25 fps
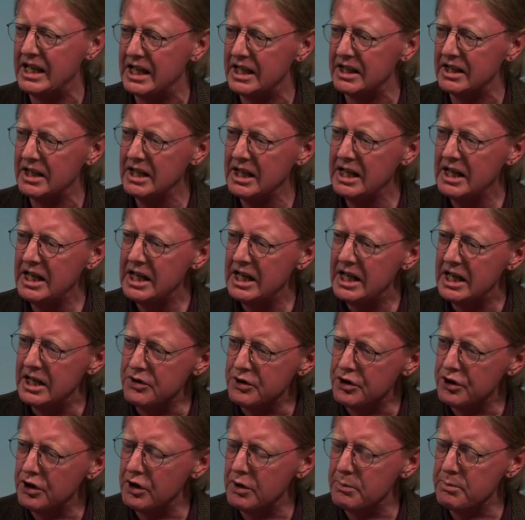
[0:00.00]
it in
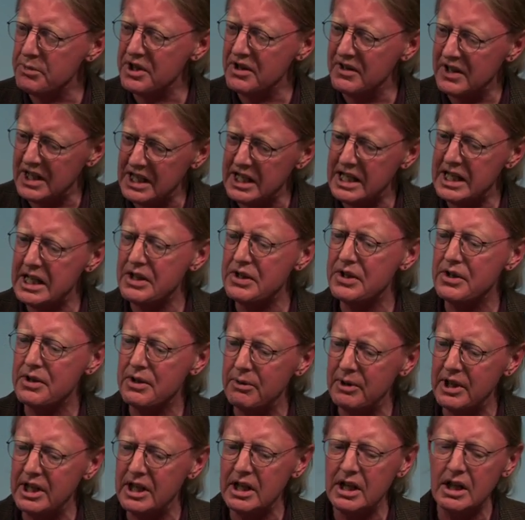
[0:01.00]
terms of the
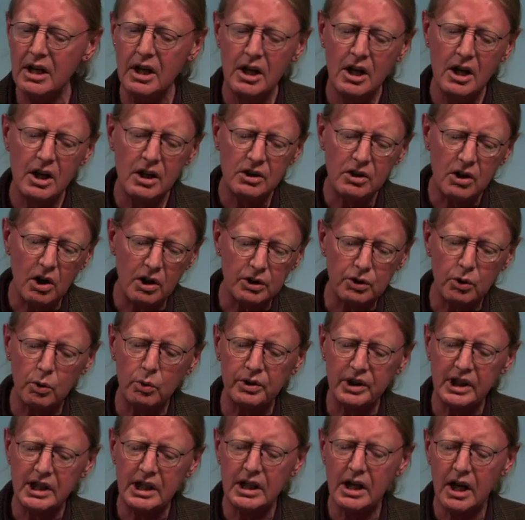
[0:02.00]
history, not
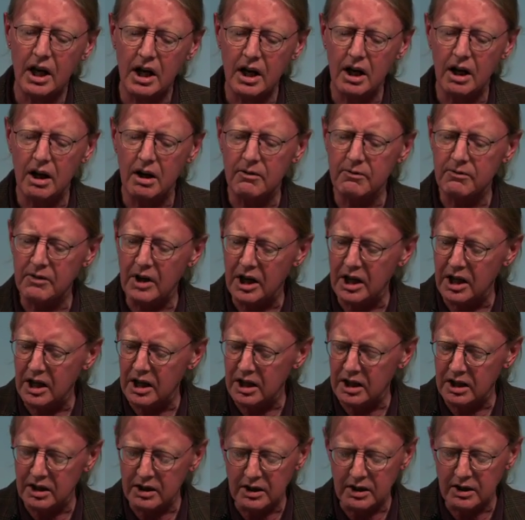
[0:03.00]
only of
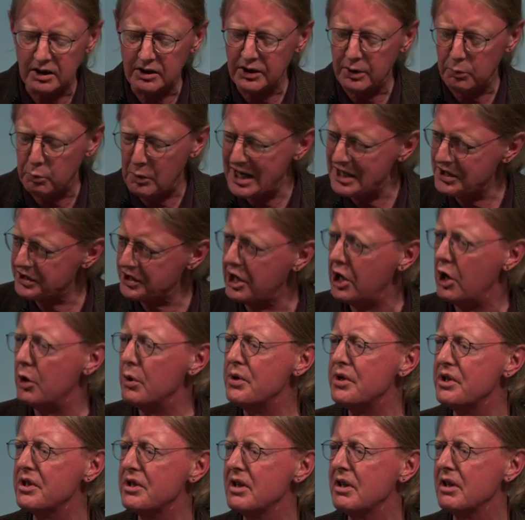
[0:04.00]
the West
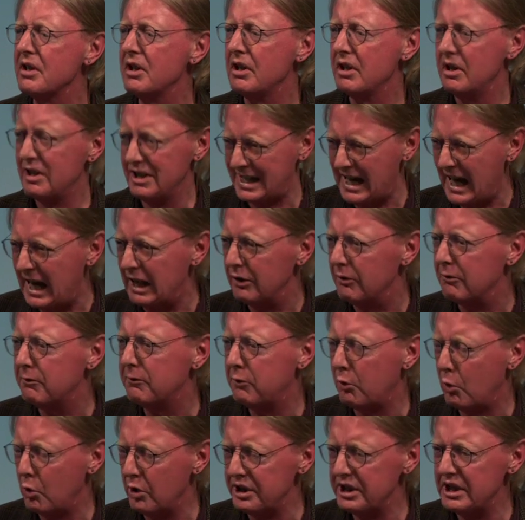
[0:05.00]
Coast,
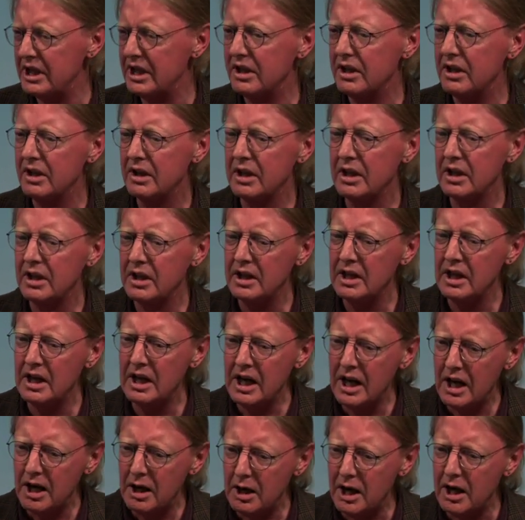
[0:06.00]
California,
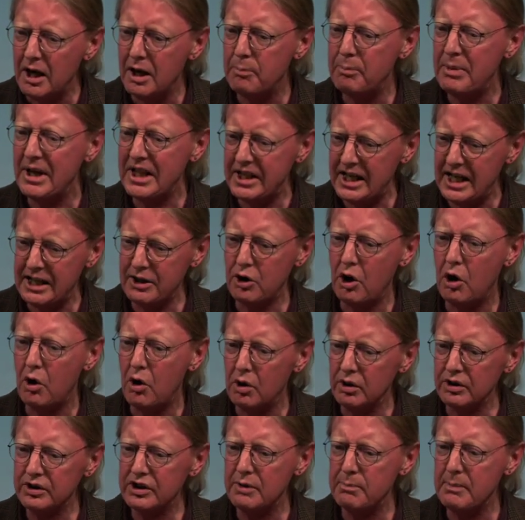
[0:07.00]
but then
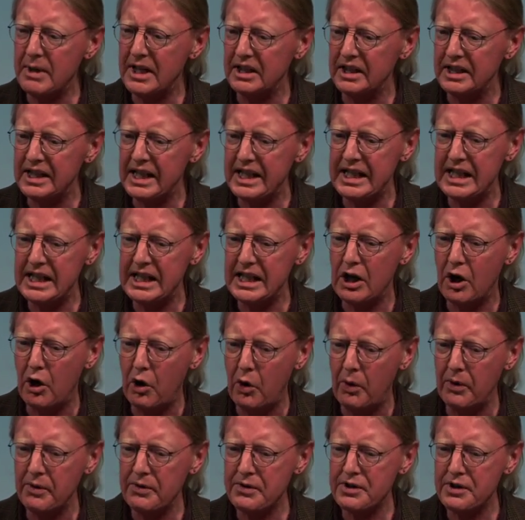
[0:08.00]
ultimately
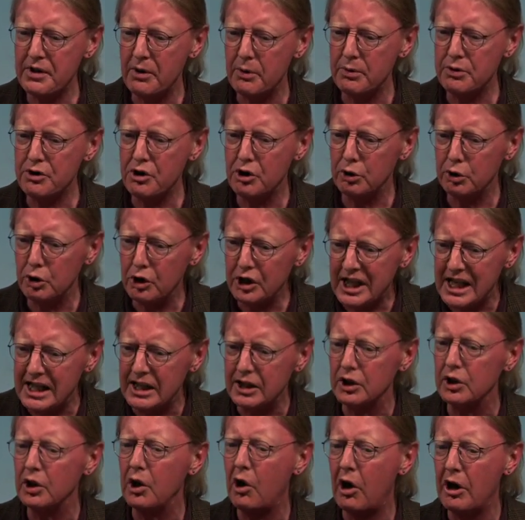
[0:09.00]
also to look at
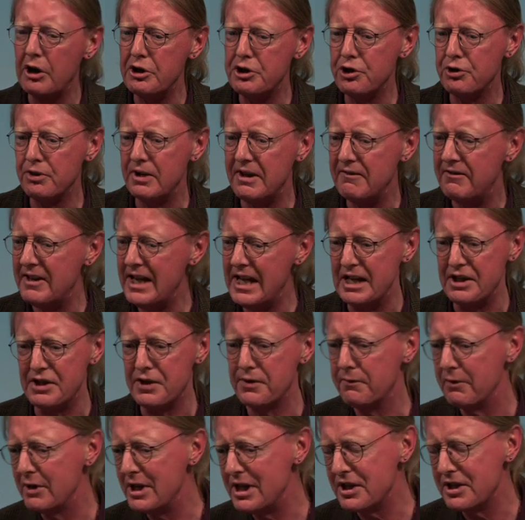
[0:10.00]
larger events.
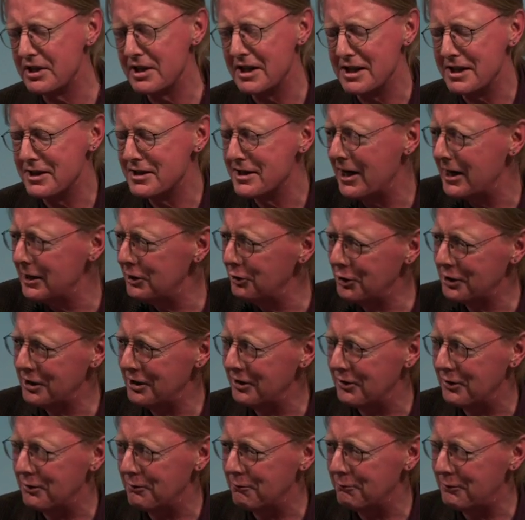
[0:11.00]
For instance, I look
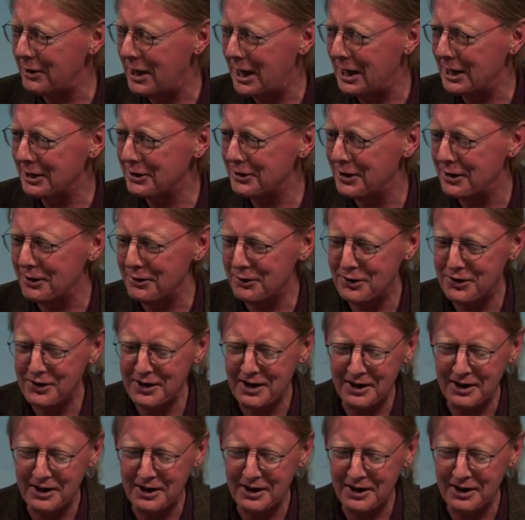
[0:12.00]
at the fact that